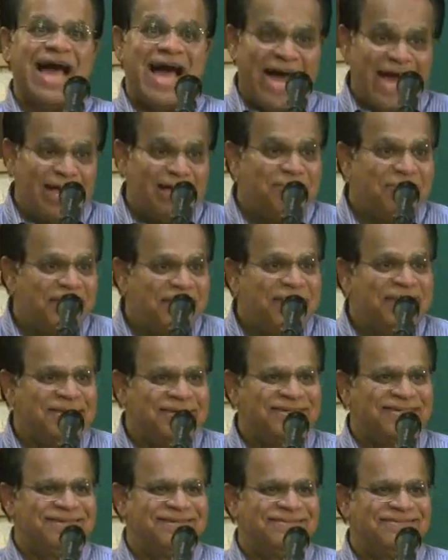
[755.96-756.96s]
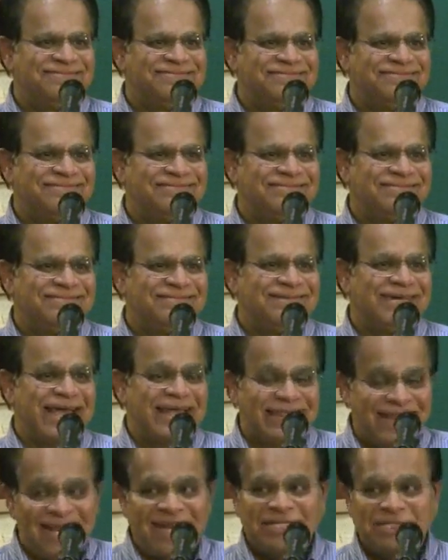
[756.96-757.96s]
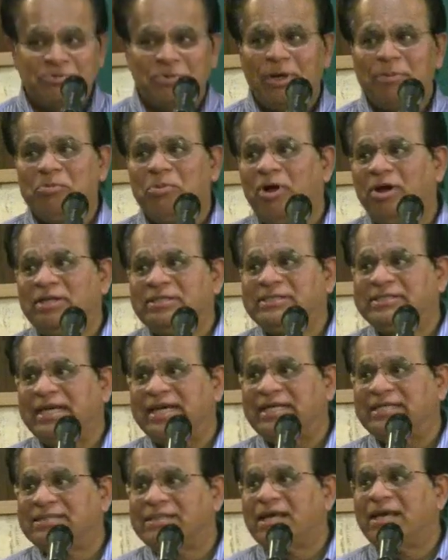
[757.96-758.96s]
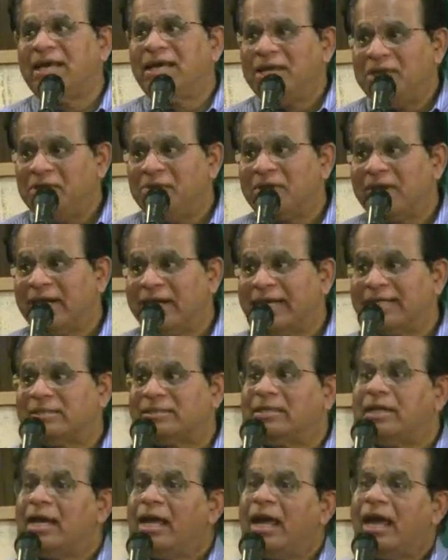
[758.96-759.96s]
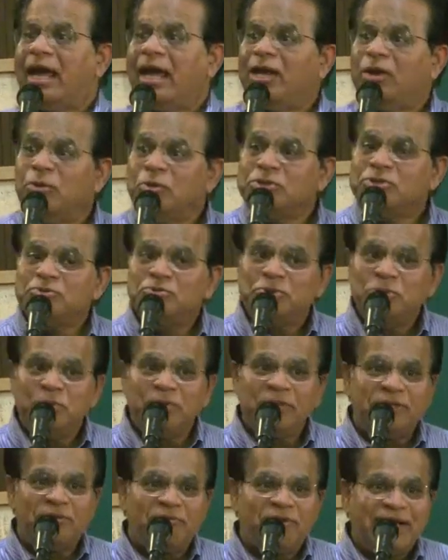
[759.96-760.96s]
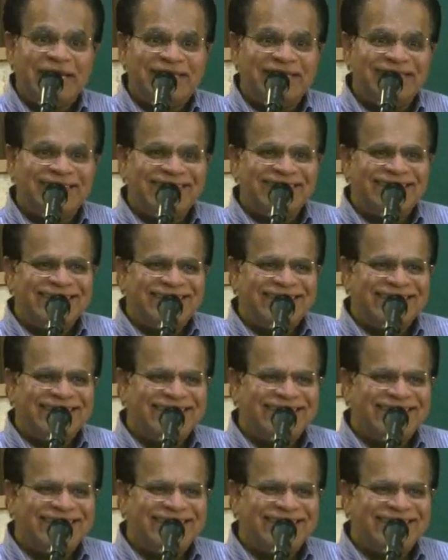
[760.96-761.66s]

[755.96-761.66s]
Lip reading: I am a letter. And that is what Paul says. You are a letter. And who's doing the writing?